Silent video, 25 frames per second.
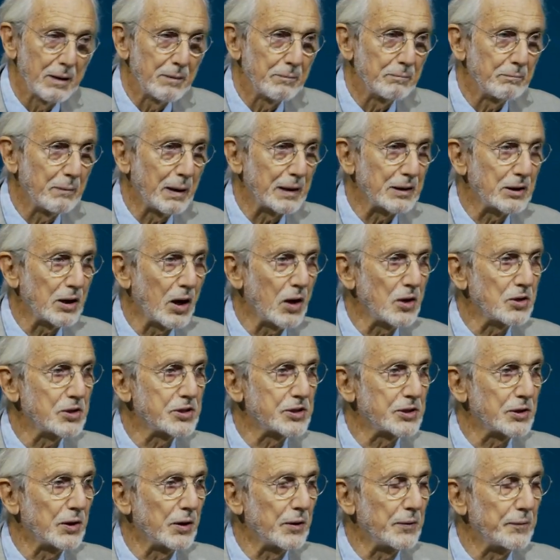But
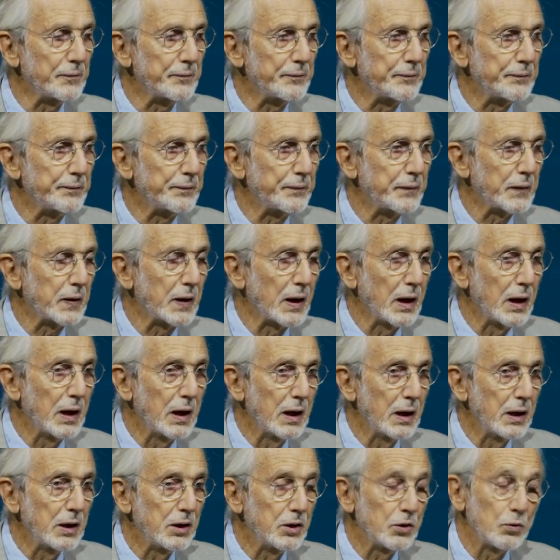also,
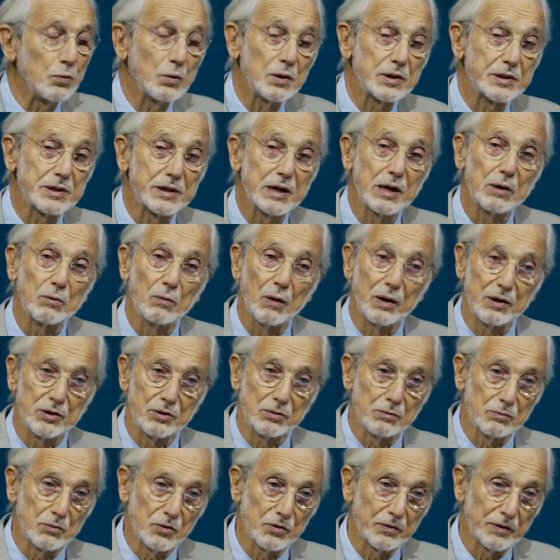you will see when you
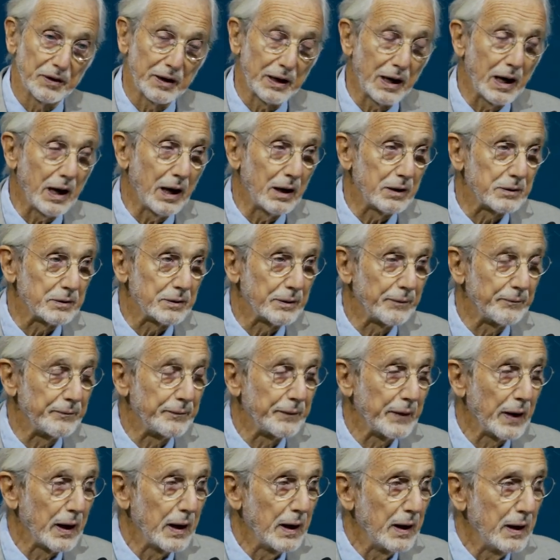move around.
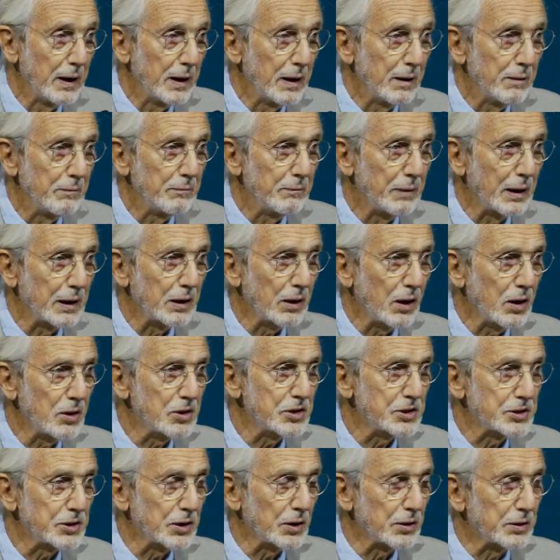But
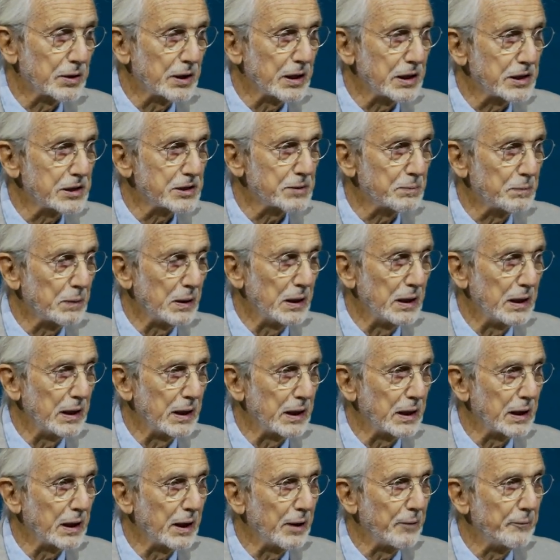also this
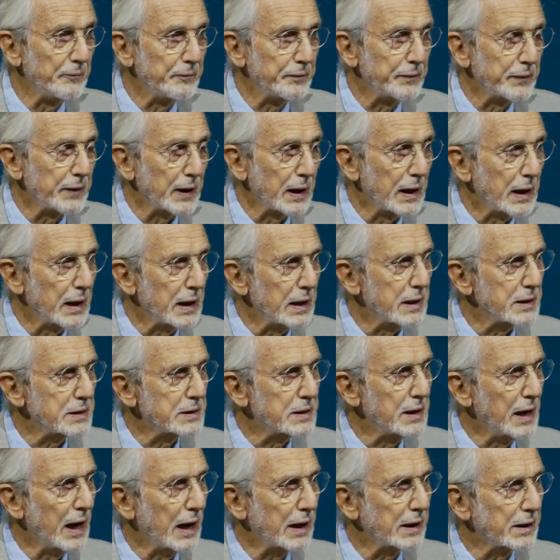building is
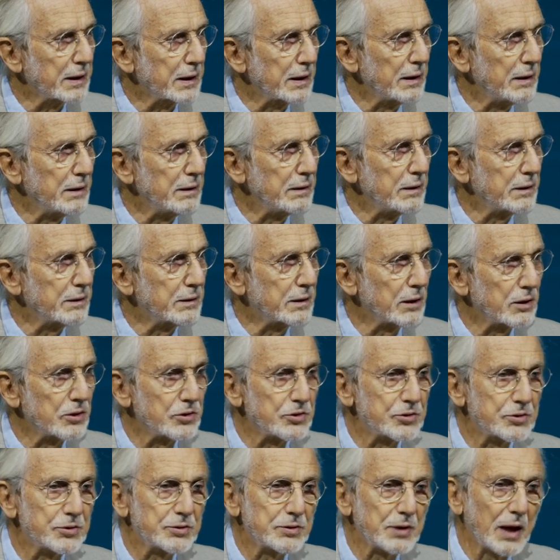like a little
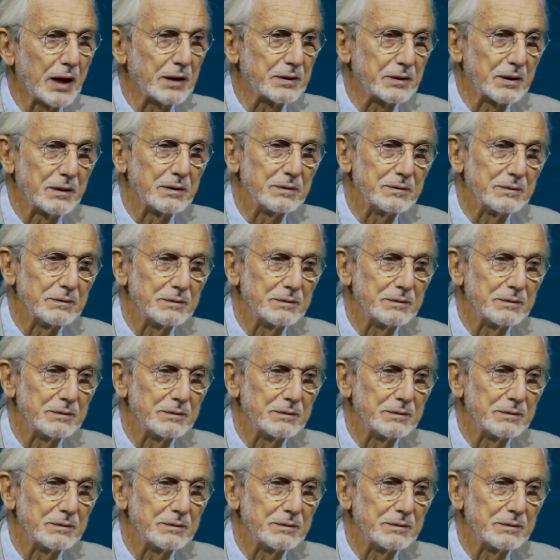shuttle.